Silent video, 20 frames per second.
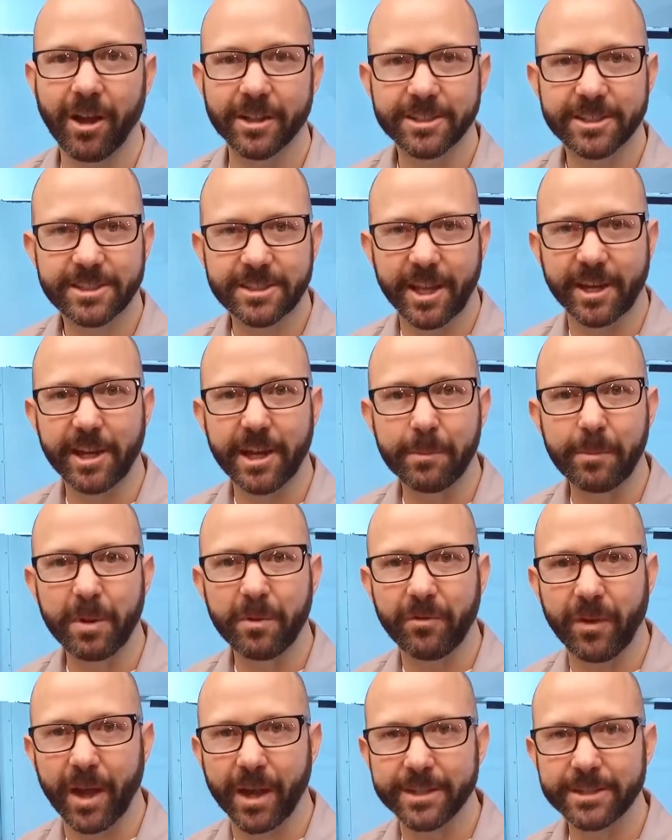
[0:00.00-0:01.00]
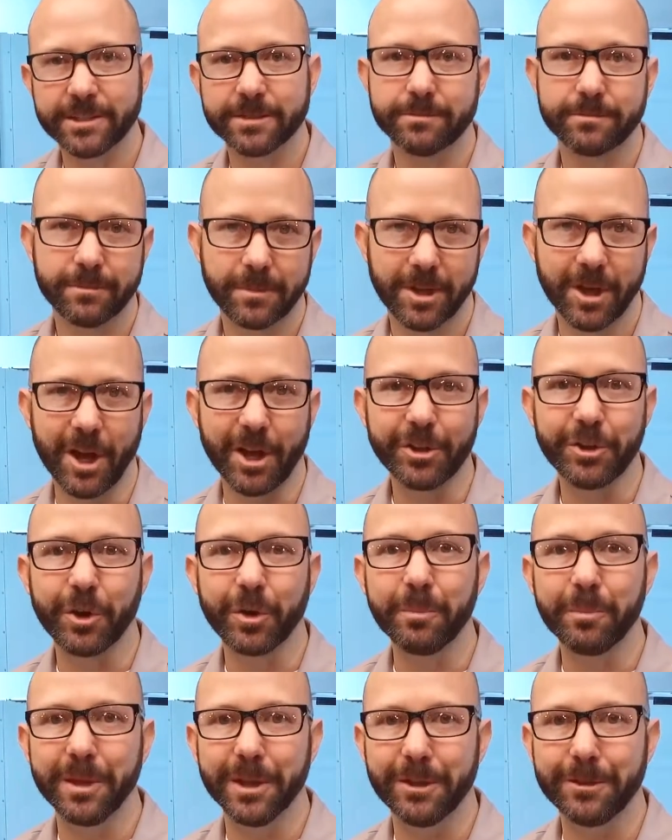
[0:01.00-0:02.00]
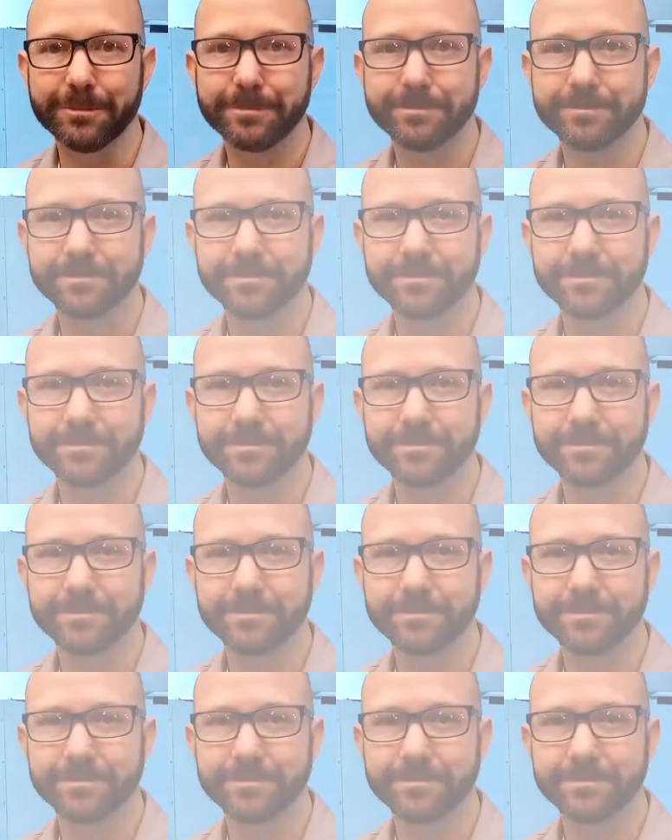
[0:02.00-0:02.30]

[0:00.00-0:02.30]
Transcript: on setting up a vise on your mill.